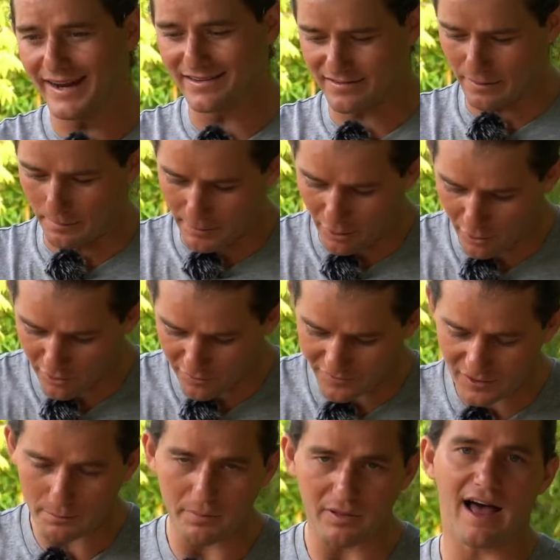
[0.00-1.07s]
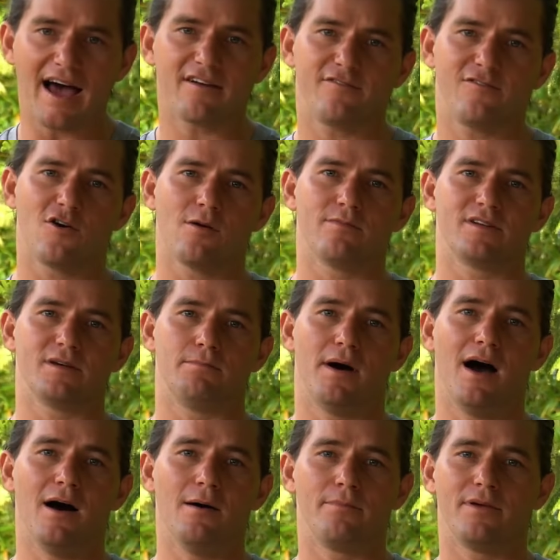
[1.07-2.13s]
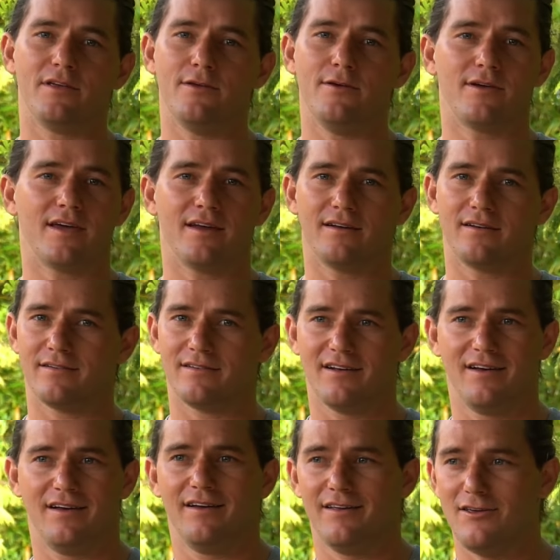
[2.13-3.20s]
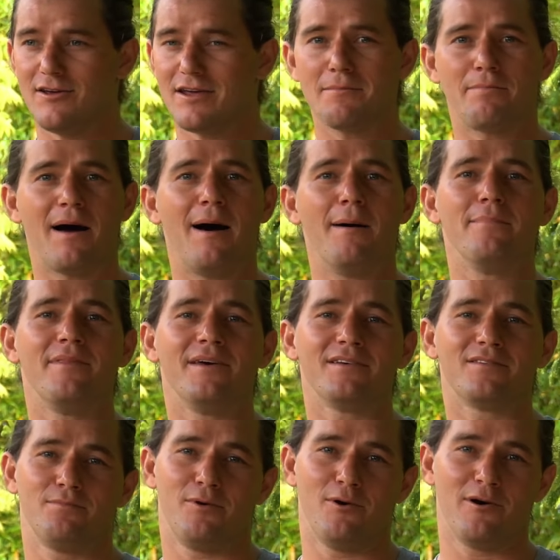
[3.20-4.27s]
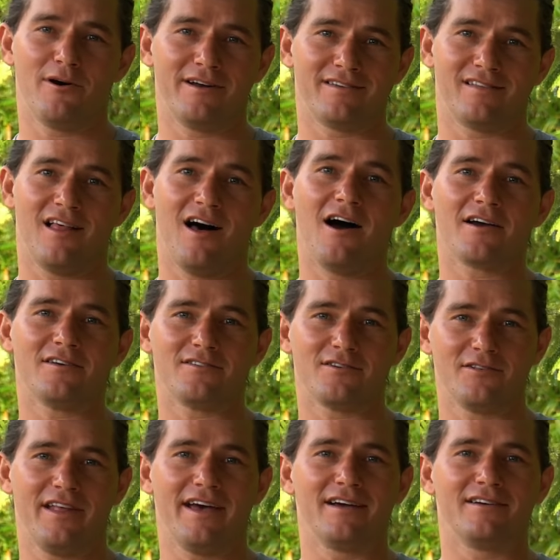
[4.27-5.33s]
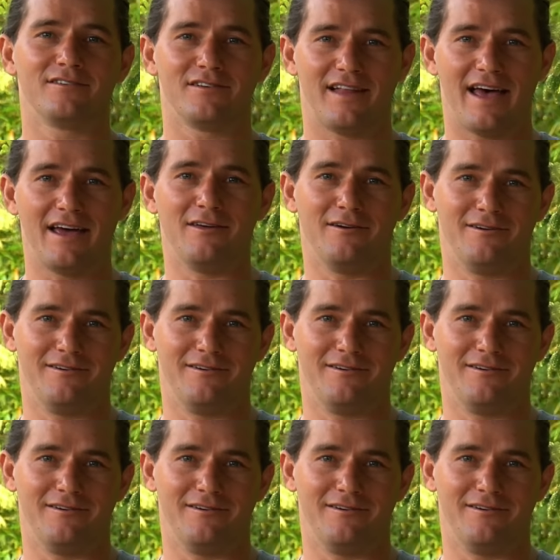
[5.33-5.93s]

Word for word: It's the perfect platform to pump. You can, you can pump this board as long as your legs will let